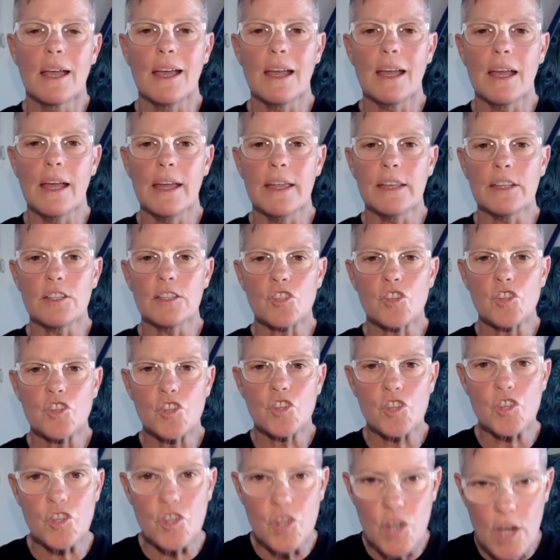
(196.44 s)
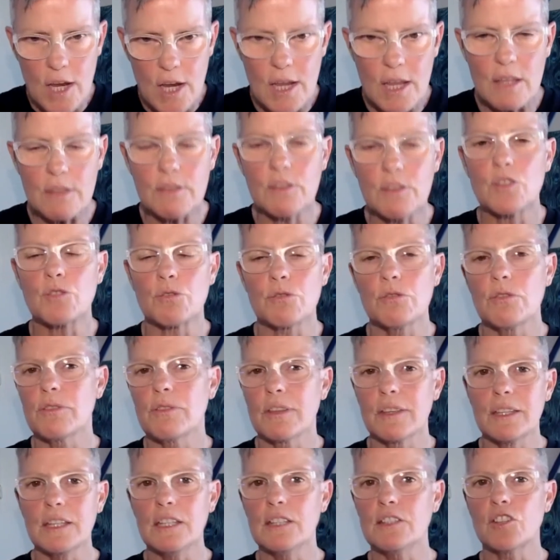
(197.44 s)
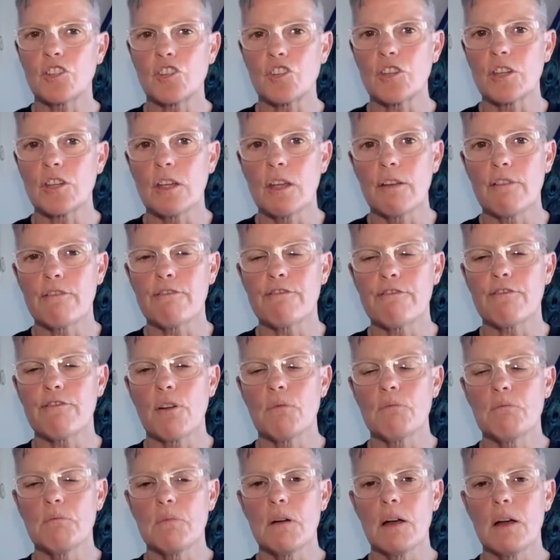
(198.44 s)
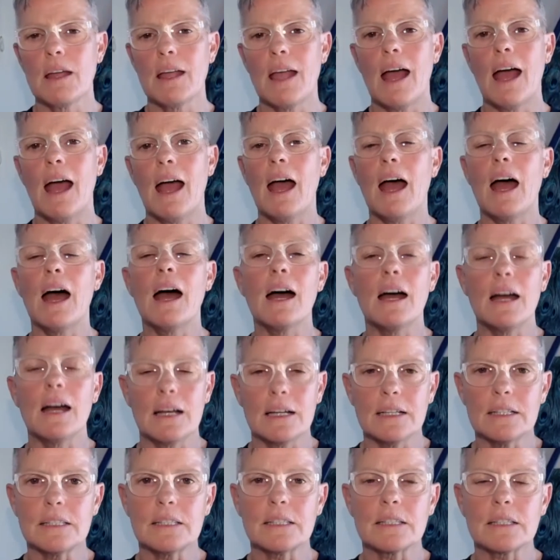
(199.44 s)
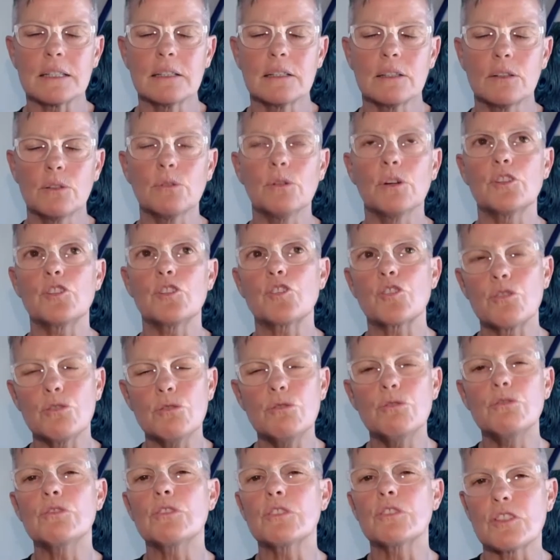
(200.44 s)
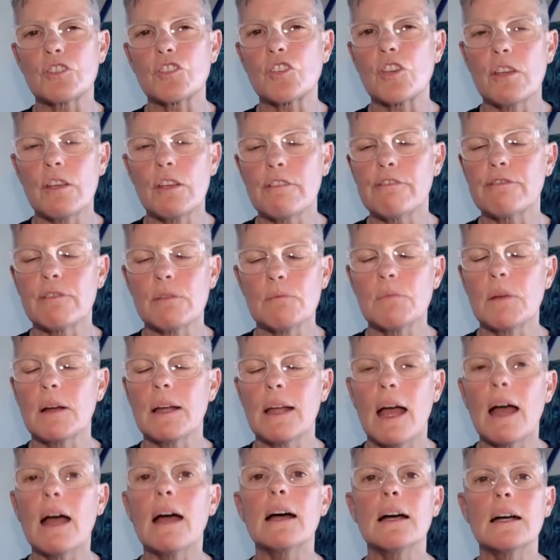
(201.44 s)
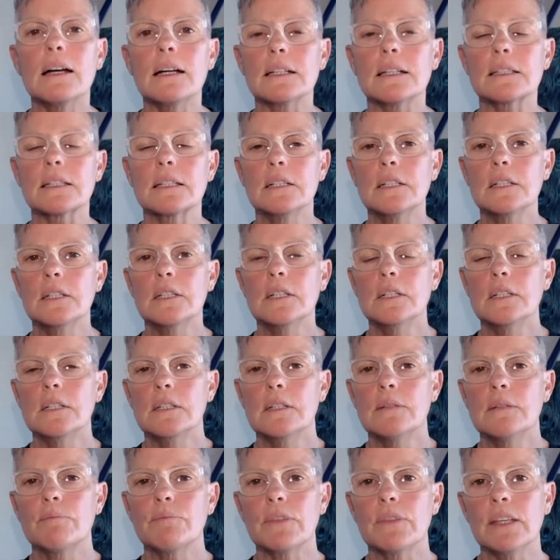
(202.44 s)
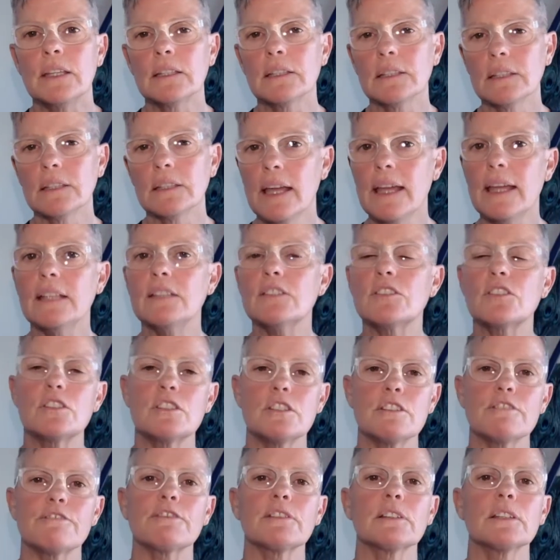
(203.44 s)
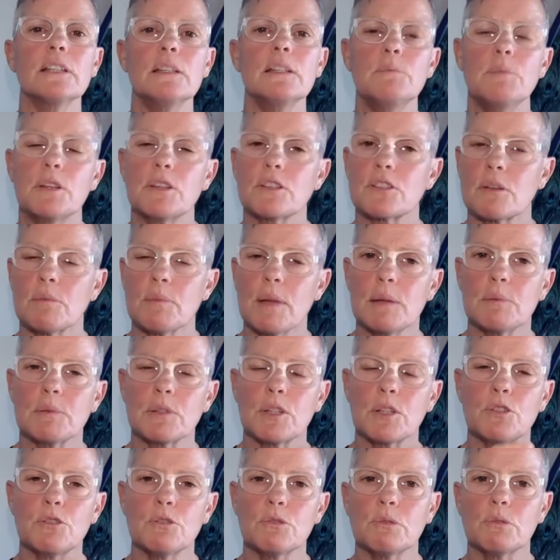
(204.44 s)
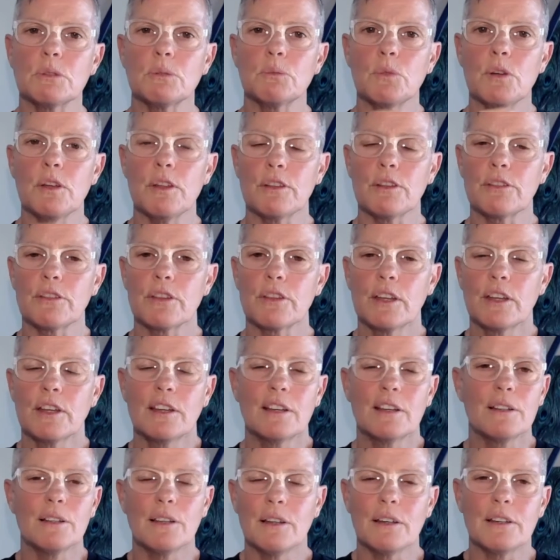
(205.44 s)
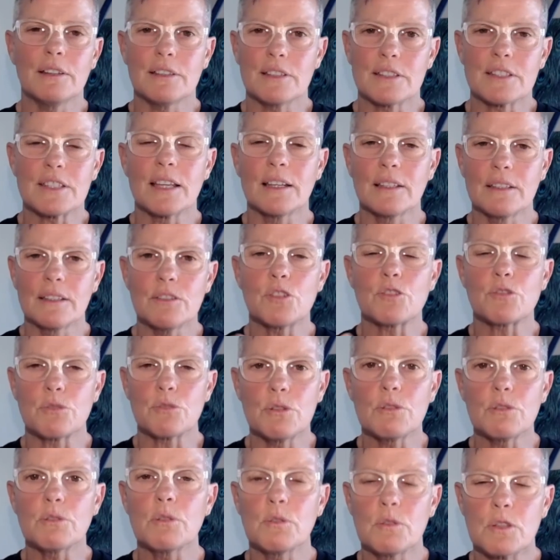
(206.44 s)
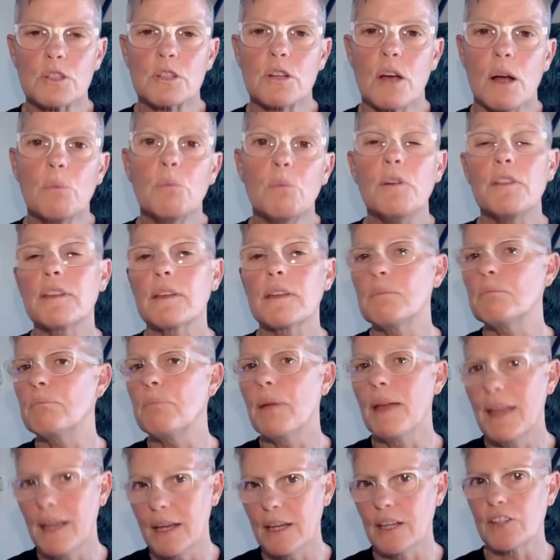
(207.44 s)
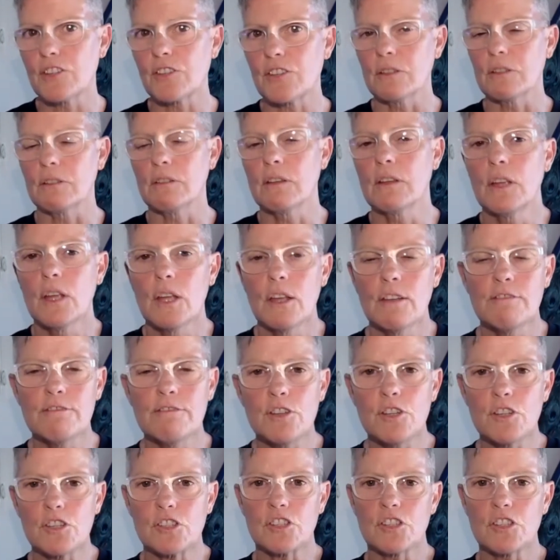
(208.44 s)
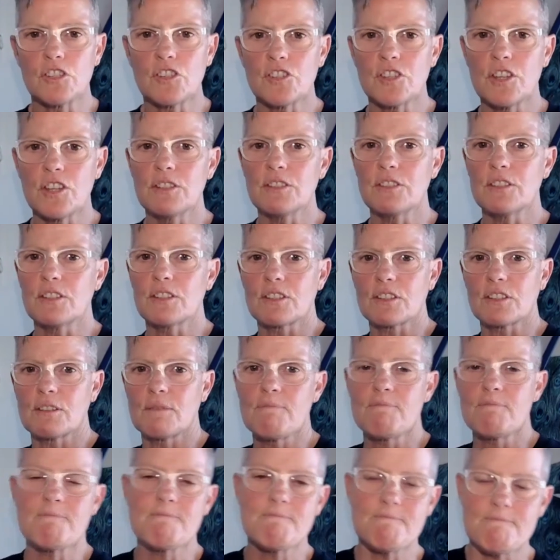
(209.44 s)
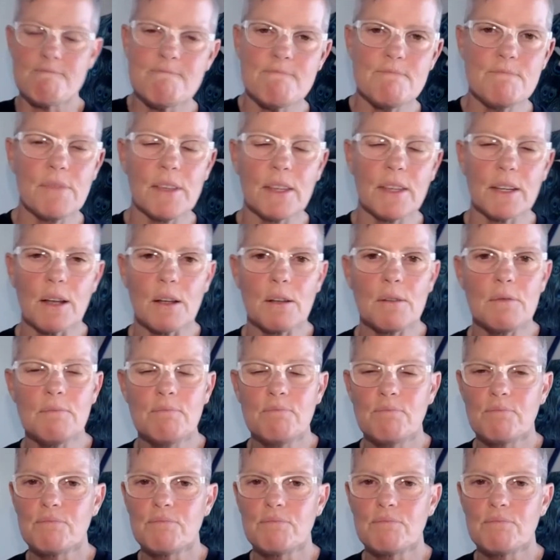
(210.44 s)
and share the truth I need to share from my heart, or I choose to share from my heart, it lands differently because I'm able to do it with like telling the truth all the time with compassion versus Jen just, you know,